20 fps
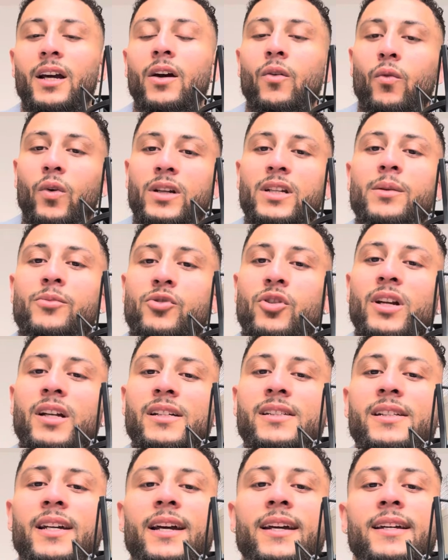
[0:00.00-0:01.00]
What I'm trying to
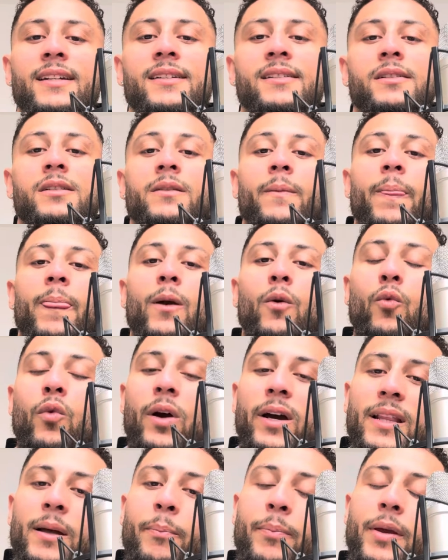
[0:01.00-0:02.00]
say is,
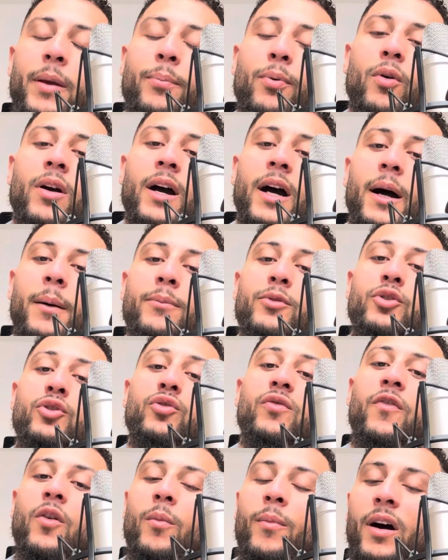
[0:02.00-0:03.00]
whether people come
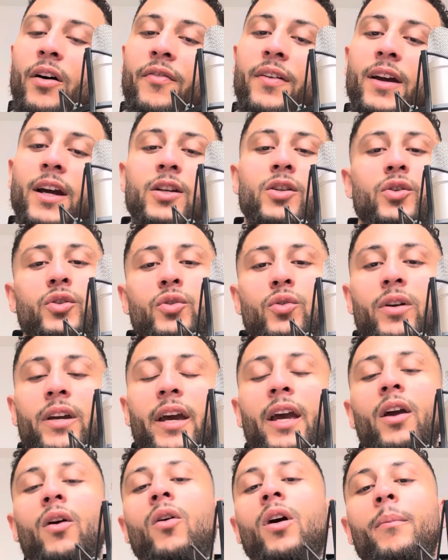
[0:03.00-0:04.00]
from Africa to
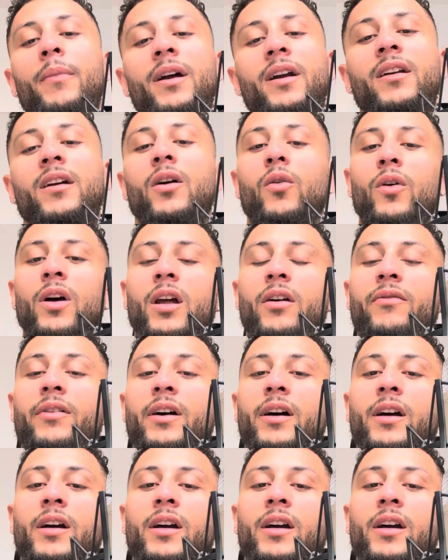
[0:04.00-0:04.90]
UK or America or whatever,